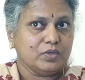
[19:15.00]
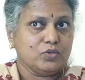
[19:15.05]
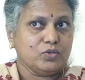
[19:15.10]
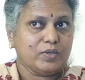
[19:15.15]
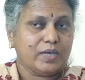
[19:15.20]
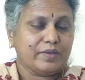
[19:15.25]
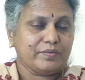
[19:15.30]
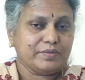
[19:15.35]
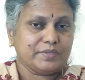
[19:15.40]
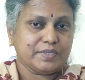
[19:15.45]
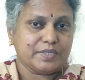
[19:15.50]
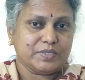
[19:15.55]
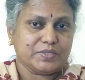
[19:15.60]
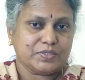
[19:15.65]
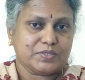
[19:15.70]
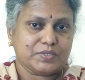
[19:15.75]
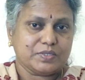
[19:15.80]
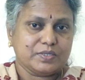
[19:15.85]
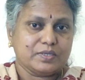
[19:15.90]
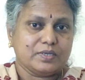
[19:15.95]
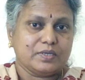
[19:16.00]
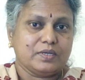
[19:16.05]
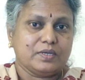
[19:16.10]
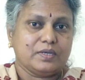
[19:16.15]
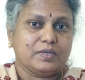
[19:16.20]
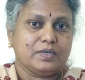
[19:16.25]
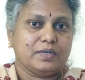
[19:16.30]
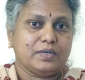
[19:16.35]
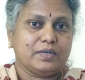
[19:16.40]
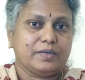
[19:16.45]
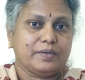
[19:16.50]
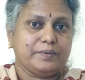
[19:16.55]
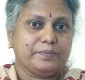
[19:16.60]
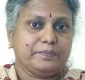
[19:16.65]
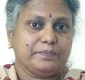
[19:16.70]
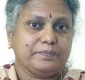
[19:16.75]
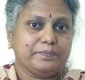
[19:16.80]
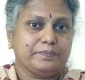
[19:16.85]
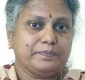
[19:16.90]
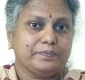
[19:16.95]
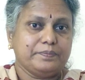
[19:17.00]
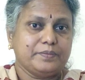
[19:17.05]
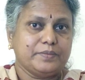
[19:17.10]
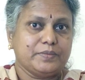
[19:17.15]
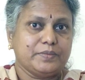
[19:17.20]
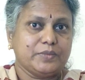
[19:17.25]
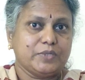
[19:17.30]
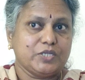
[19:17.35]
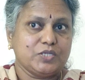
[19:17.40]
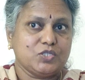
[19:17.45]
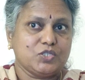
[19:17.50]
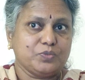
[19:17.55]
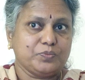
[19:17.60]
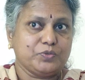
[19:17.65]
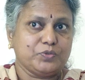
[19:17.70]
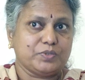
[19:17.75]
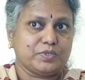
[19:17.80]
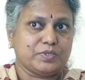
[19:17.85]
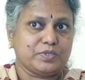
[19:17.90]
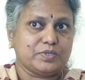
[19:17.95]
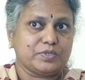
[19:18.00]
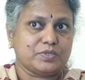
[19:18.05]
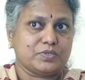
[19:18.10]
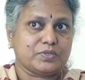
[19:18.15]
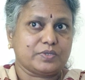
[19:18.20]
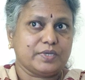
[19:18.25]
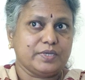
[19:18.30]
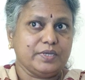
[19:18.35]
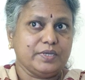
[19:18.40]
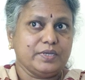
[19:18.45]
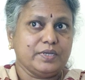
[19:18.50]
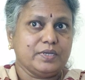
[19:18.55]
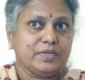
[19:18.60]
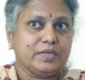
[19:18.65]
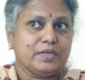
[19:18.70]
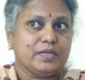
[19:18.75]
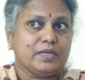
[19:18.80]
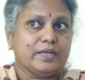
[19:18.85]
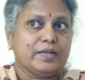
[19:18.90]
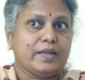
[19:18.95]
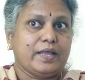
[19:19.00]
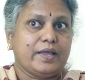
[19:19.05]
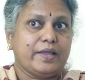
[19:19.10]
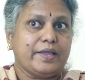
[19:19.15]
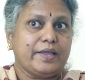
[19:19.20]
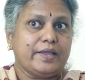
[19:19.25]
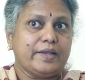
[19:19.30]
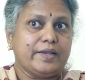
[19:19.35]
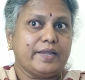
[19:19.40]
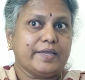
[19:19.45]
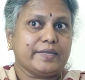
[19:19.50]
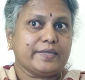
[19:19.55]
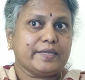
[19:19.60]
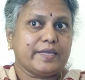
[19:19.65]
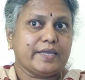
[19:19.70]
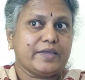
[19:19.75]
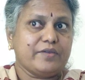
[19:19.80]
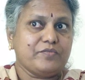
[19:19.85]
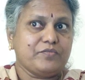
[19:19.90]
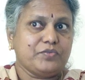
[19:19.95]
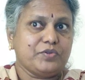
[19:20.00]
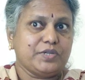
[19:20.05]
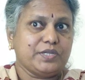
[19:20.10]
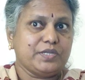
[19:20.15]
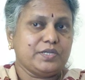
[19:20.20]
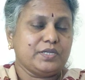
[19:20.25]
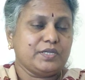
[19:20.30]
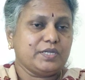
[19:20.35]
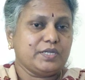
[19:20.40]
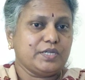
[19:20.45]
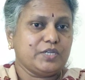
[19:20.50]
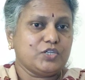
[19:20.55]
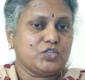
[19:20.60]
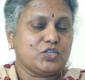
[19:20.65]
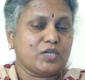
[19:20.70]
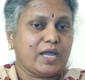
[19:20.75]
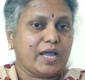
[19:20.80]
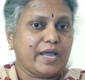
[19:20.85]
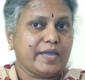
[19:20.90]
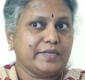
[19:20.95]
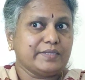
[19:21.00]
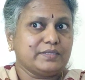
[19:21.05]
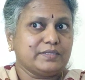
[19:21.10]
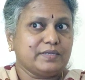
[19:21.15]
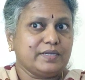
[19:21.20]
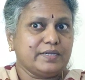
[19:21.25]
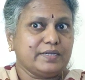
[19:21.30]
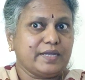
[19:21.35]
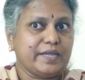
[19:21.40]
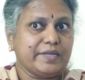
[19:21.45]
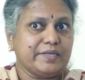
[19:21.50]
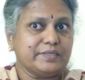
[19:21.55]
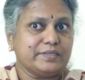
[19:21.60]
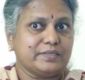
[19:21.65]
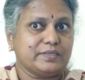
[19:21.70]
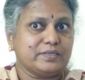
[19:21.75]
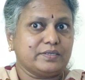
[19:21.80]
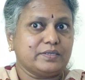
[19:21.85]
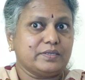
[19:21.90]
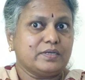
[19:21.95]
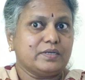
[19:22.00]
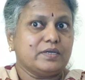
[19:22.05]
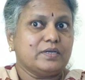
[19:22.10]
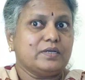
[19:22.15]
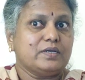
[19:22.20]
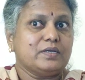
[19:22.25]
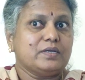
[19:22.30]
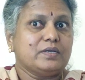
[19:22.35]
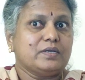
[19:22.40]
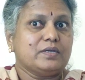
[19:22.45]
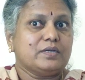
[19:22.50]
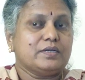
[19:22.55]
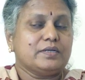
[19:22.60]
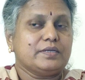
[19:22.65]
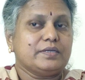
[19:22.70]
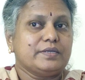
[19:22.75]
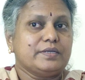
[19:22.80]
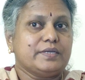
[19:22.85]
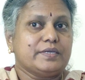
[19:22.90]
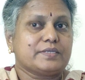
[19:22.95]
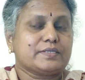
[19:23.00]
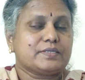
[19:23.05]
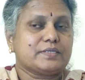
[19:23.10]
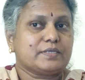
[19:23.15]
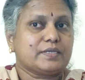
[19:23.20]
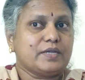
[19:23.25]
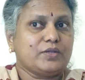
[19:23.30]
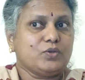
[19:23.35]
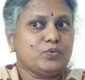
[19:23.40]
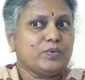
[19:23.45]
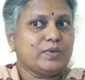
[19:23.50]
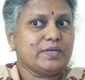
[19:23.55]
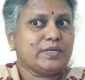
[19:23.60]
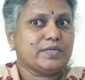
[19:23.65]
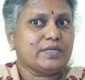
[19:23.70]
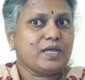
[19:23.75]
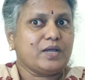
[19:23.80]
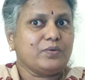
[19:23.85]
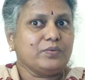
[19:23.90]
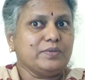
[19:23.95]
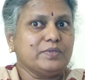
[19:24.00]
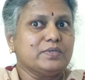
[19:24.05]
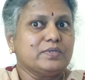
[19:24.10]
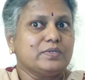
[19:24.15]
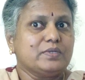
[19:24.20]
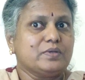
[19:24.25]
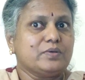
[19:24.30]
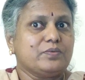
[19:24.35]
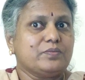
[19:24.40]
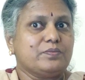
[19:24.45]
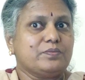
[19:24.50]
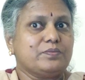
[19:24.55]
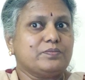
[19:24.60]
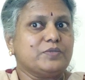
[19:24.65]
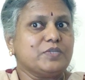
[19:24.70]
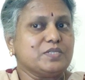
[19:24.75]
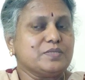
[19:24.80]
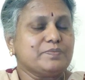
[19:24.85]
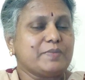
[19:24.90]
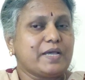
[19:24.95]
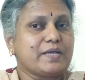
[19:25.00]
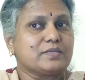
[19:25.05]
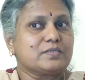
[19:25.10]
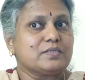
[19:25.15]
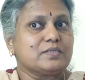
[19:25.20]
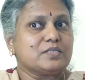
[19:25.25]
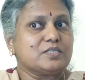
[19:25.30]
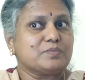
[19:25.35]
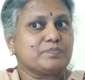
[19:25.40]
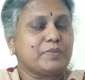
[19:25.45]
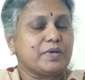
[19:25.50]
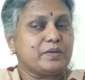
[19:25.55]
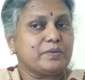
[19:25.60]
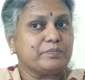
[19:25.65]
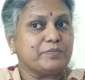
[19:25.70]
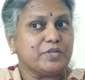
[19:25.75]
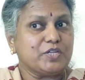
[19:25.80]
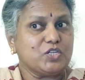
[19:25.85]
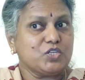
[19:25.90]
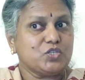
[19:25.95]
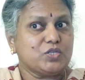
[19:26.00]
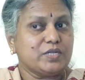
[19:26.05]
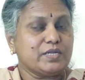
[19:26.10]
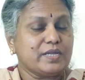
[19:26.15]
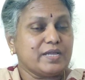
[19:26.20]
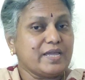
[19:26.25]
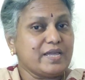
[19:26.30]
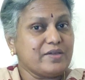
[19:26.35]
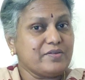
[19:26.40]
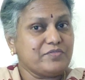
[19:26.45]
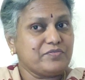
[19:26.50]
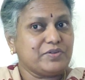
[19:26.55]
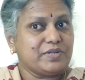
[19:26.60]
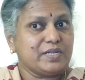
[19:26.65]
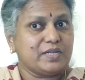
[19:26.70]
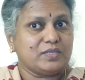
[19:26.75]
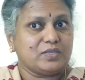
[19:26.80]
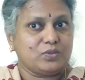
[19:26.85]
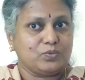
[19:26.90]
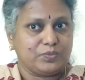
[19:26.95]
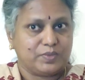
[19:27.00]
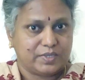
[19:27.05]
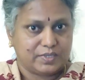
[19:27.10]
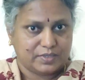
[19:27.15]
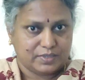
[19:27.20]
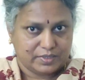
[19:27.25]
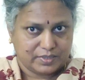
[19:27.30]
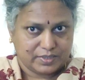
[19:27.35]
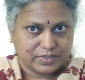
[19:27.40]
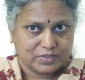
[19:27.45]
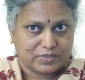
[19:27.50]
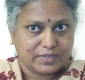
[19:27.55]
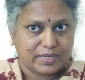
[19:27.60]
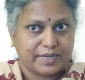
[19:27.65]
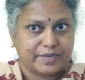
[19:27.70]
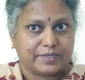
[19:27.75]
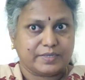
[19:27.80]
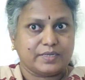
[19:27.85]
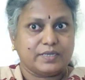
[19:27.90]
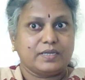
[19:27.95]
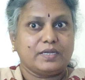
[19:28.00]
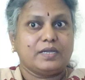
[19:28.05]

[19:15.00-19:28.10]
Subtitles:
You have these distributors, okay? Like every, each, either, and neither. Yes, can you work it out? This magazine is published every other week. That's right.